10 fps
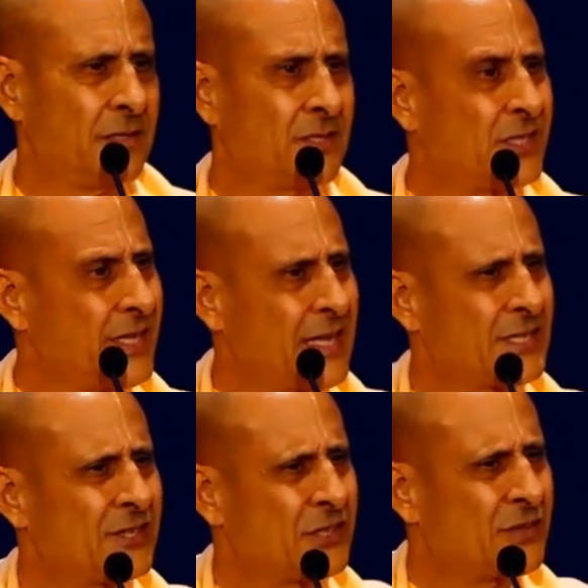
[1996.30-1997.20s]
It's the
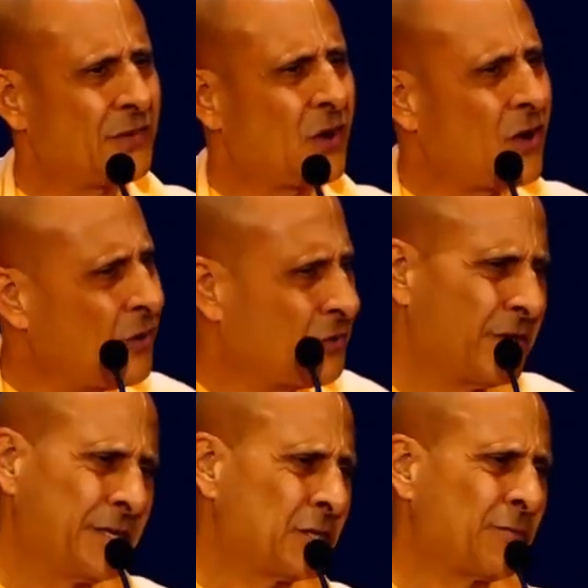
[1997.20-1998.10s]
essence of all
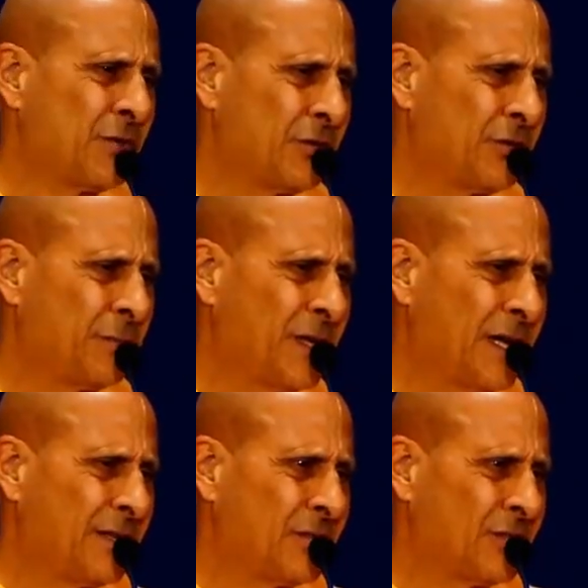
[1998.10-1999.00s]
great spiritual
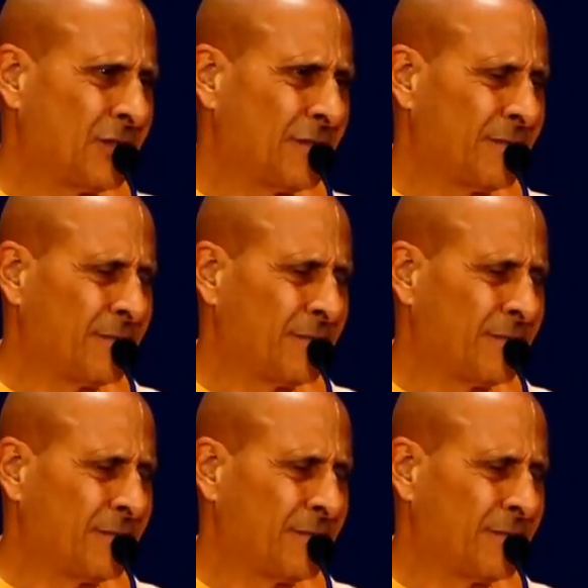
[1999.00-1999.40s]
paths.